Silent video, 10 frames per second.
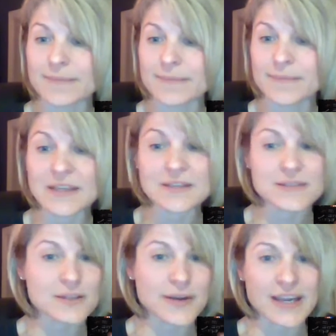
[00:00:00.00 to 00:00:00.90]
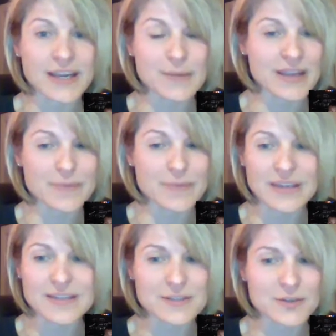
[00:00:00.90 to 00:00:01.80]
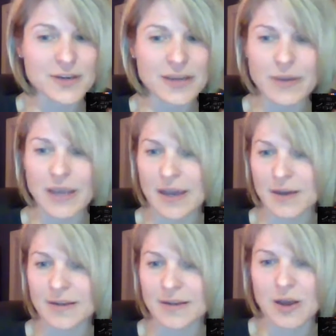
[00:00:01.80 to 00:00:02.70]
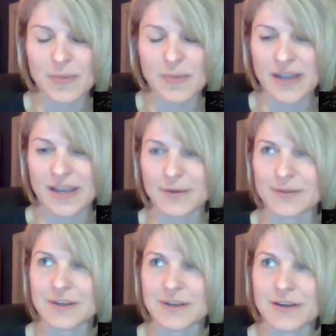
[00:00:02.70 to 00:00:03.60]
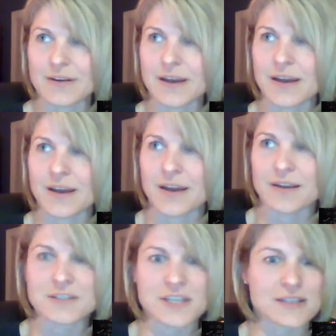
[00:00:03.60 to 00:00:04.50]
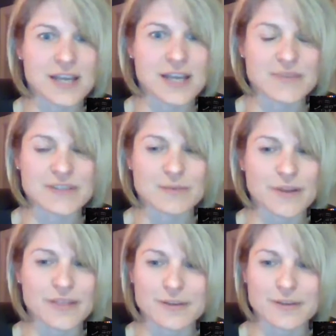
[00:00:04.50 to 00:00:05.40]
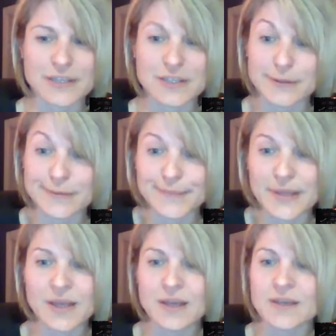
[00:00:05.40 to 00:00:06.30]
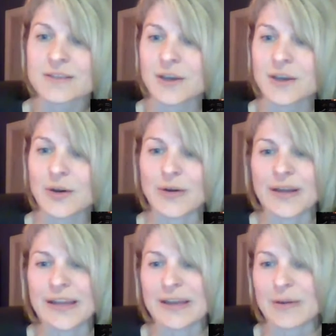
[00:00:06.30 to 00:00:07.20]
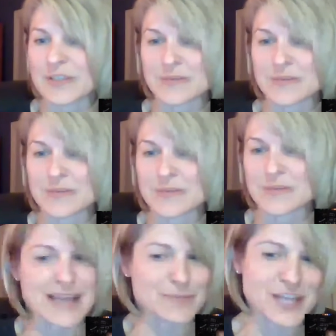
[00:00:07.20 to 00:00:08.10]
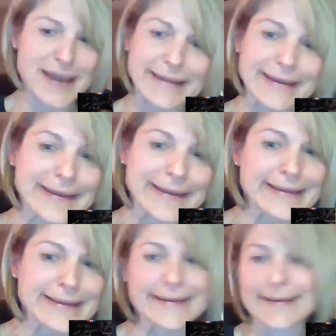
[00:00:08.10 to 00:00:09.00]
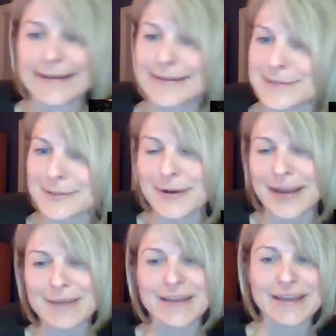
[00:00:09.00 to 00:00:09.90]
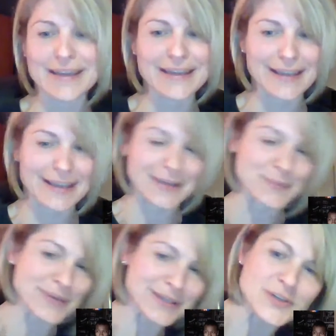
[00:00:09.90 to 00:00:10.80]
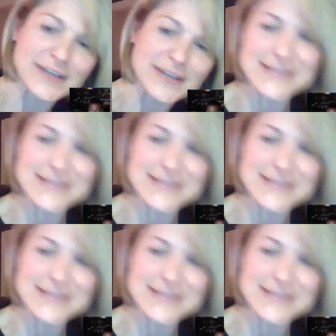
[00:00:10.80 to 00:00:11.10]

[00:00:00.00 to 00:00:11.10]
Instagram. I got a big Instagram account. All my accounts are Jen Thompson 132. So I always Snapchat it and Instagram it and Pinterest